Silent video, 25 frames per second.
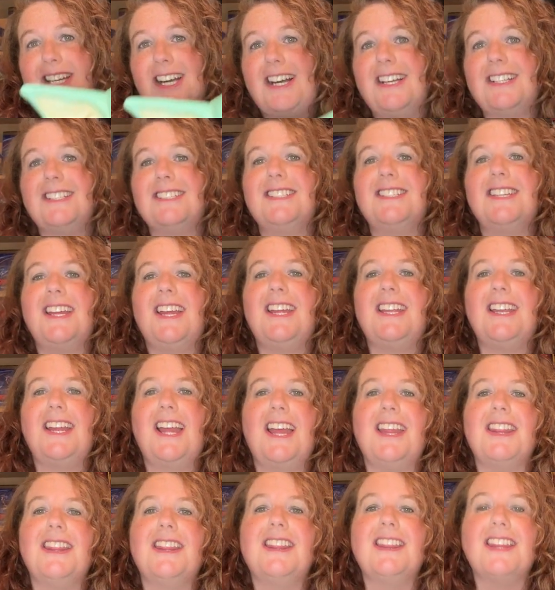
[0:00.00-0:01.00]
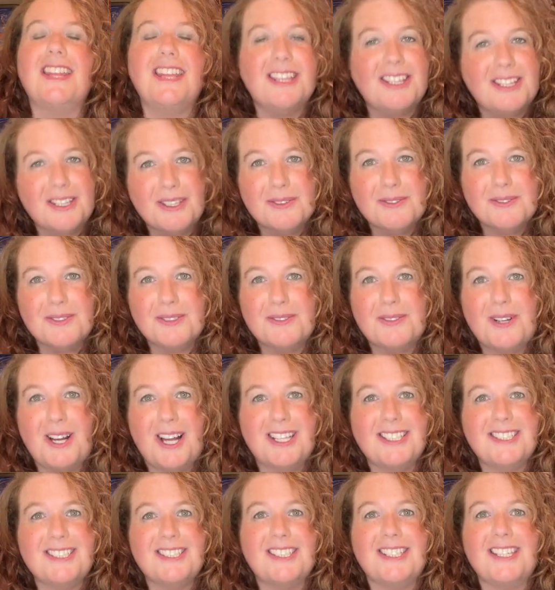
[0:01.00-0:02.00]
content, and thank you for
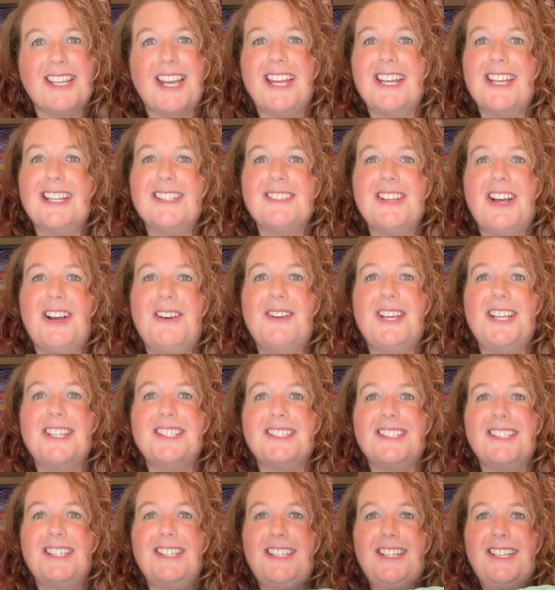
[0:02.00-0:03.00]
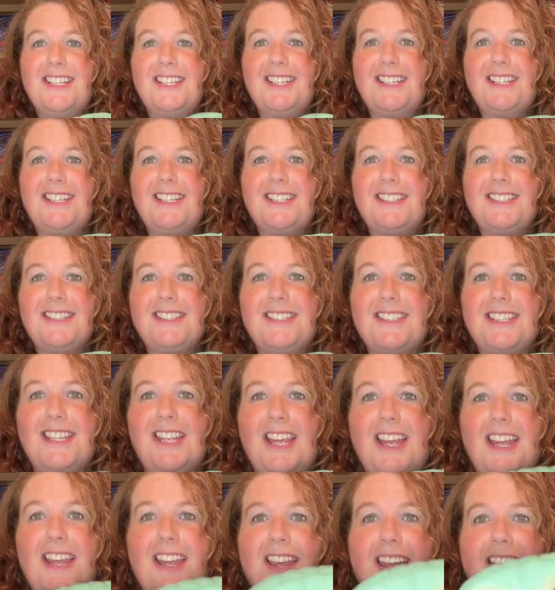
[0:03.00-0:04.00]
watching. And as always,
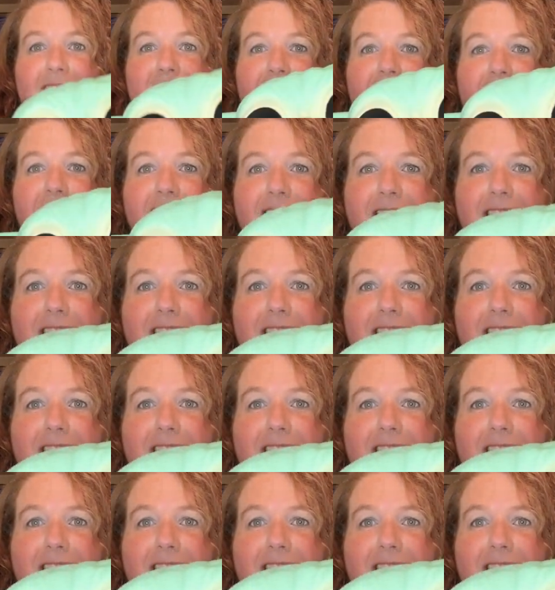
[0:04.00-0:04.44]
stay